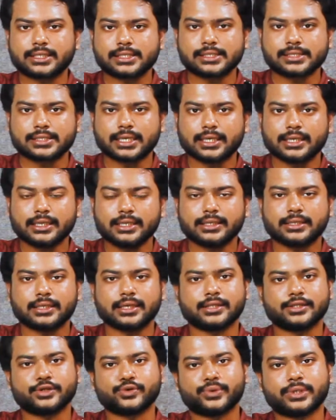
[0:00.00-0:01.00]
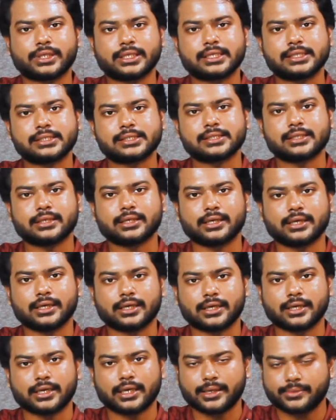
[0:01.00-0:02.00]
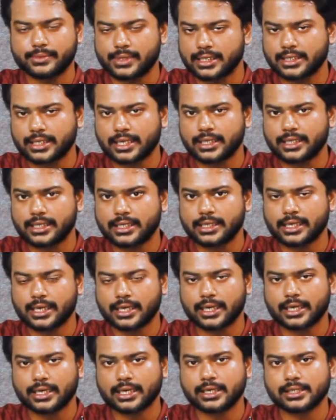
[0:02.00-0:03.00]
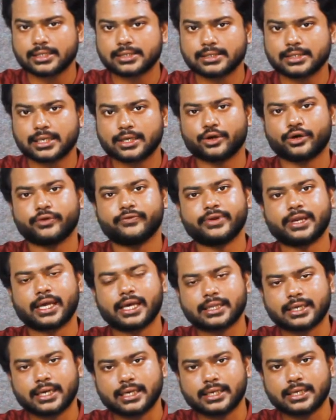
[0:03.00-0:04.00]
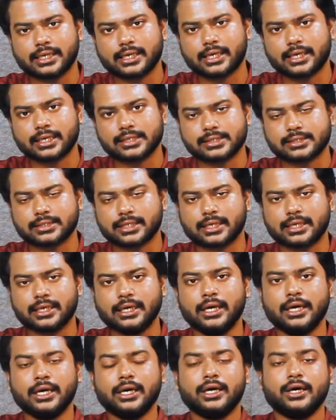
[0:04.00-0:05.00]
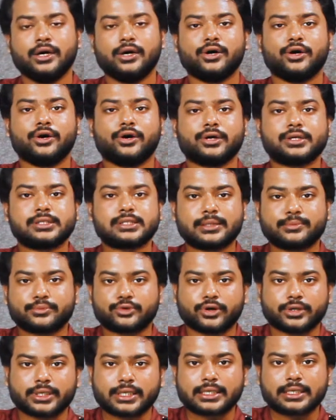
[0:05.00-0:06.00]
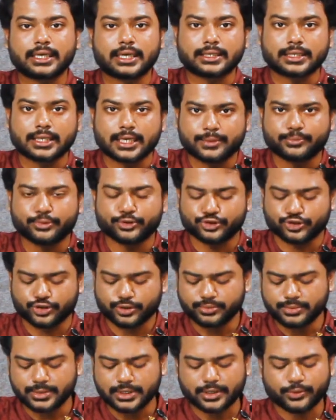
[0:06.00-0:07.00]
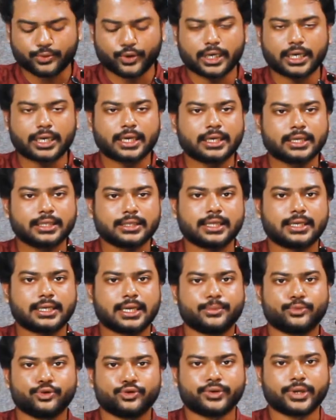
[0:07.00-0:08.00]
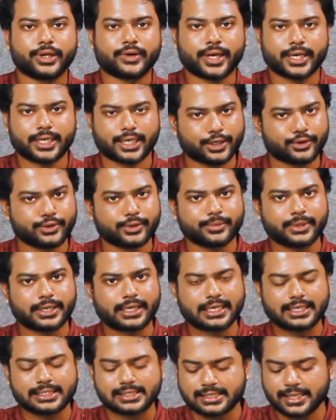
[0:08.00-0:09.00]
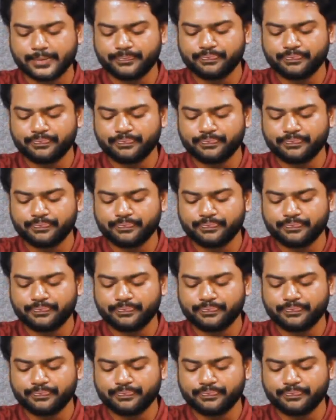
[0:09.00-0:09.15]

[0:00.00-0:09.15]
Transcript: style. The other one is Imdad Khani Gharana sitar or Vilayat Khani Gharana sitar, or some call it Gandhar Pancham, the one that I'm holding right now in my hands.